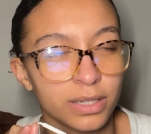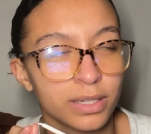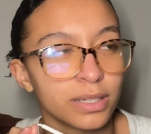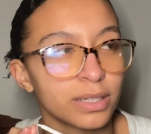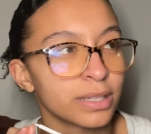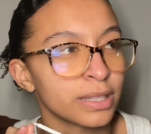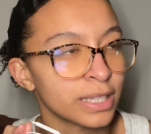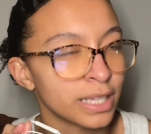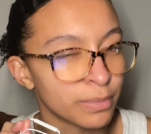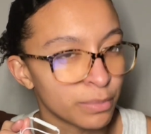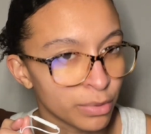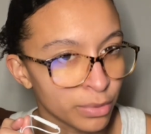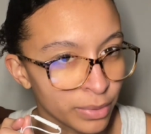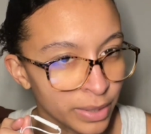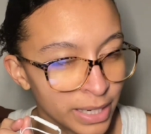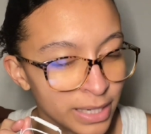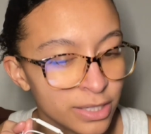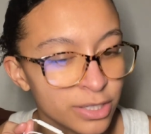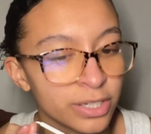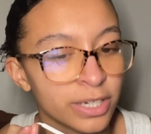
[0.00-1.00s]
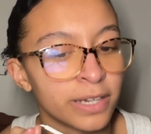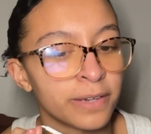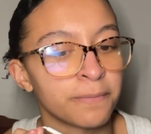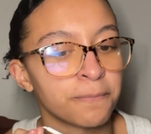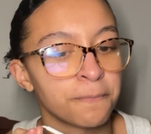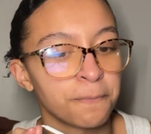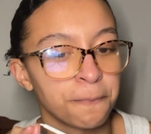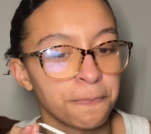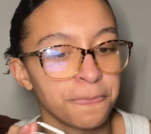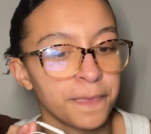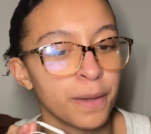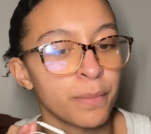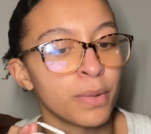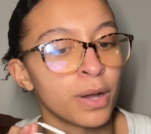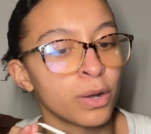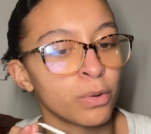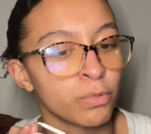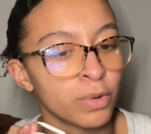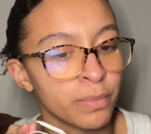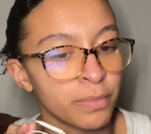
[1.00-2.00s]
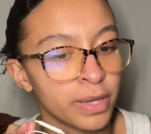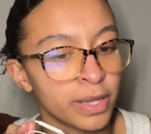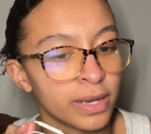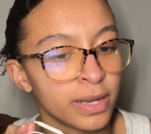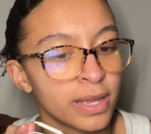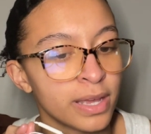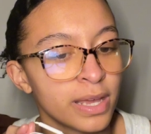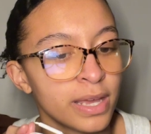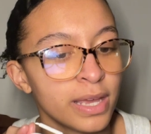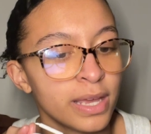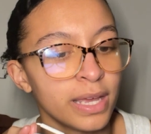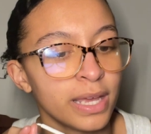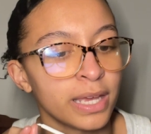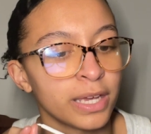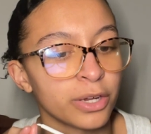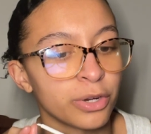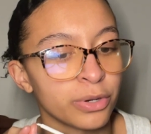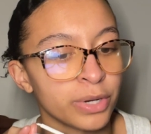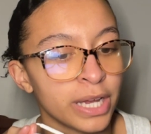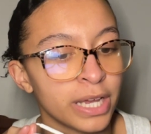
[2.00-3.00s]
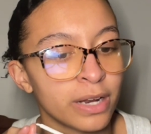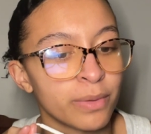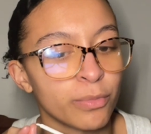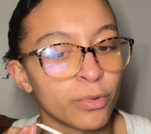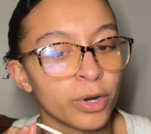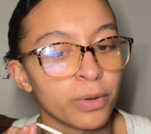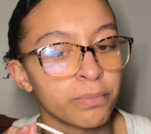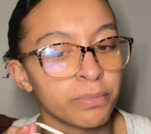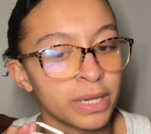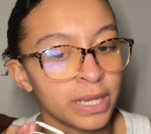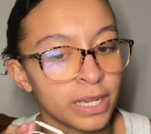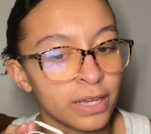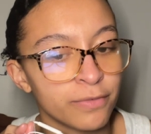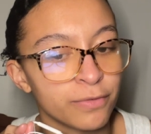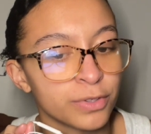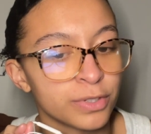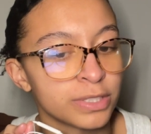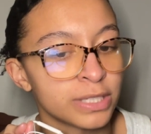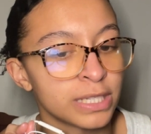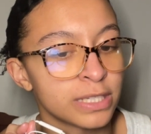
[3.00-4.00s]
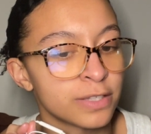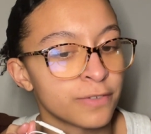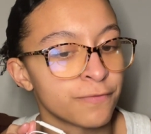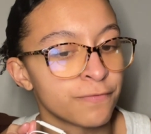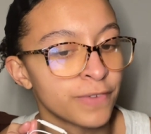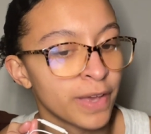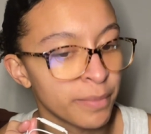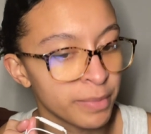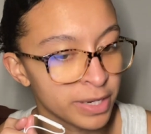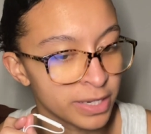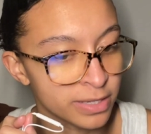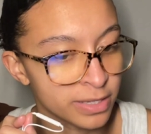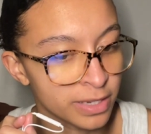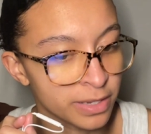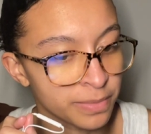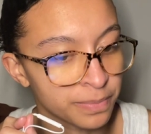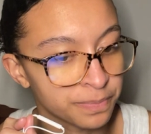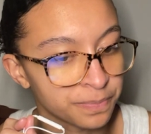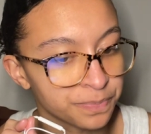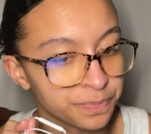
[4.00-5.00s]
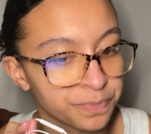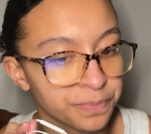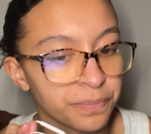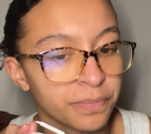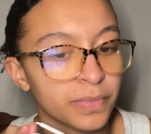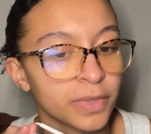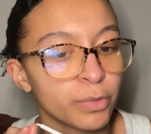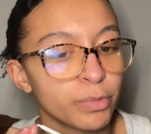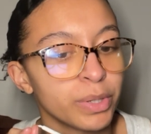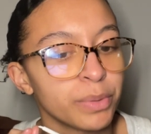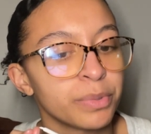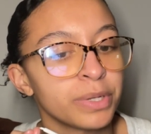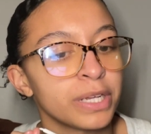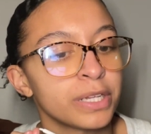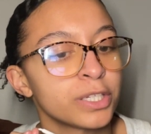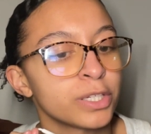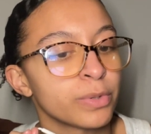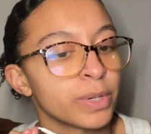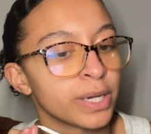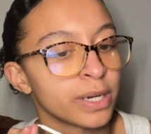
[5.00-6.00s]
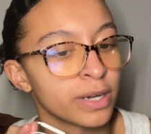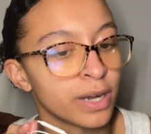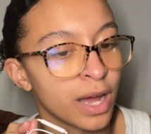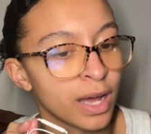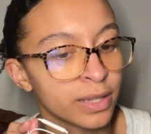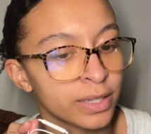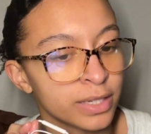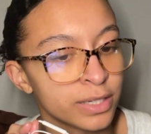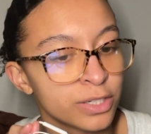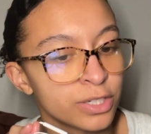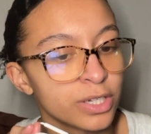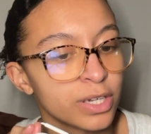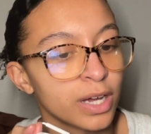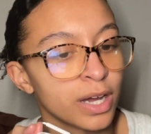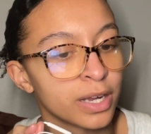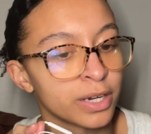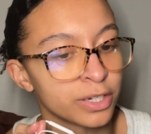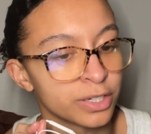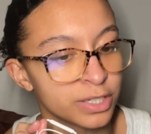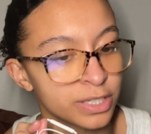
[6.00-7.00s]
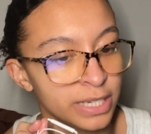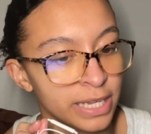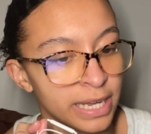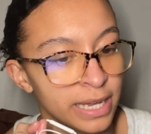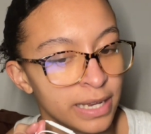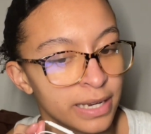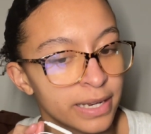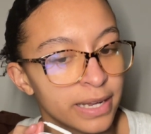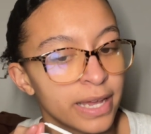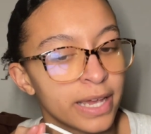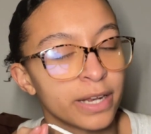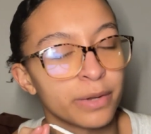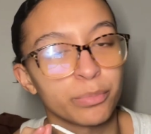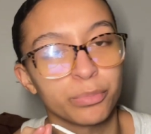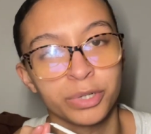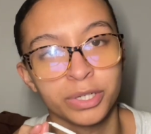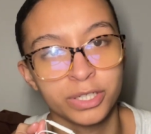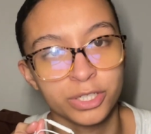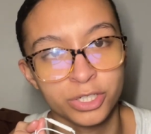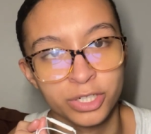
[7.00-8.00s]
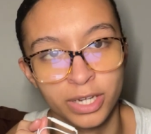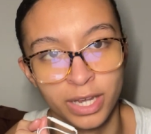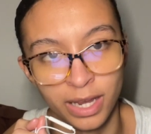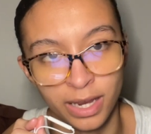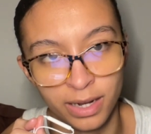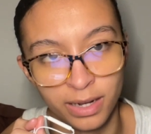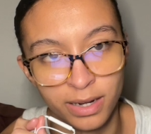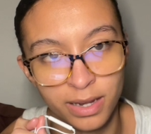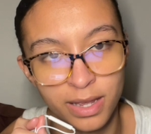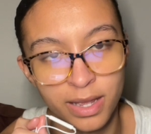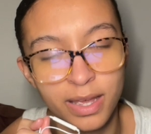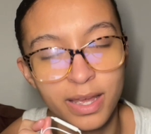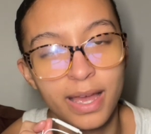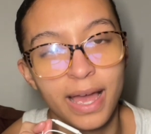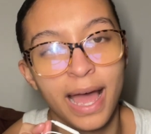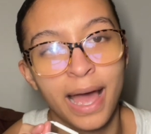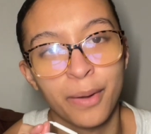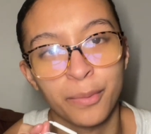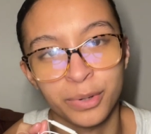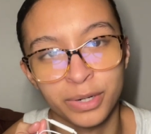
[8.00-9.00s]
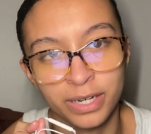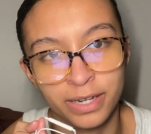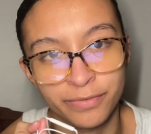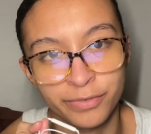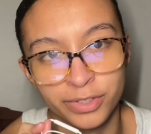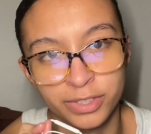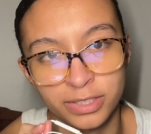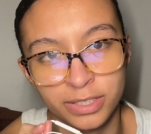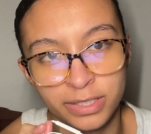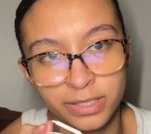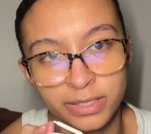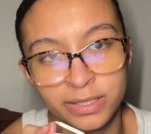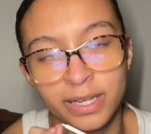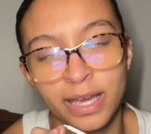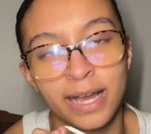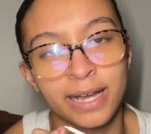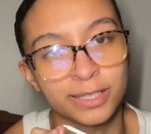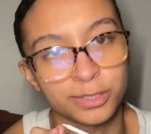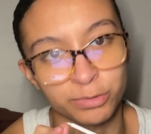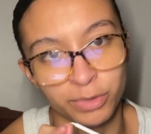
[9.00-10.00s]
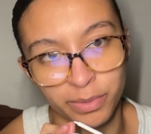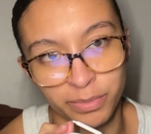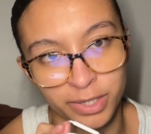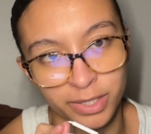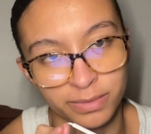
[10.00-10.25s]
liberation among women and create a more meaningful sense of feminism, we would need to acknowledge, understand, and appreciate our differences as women.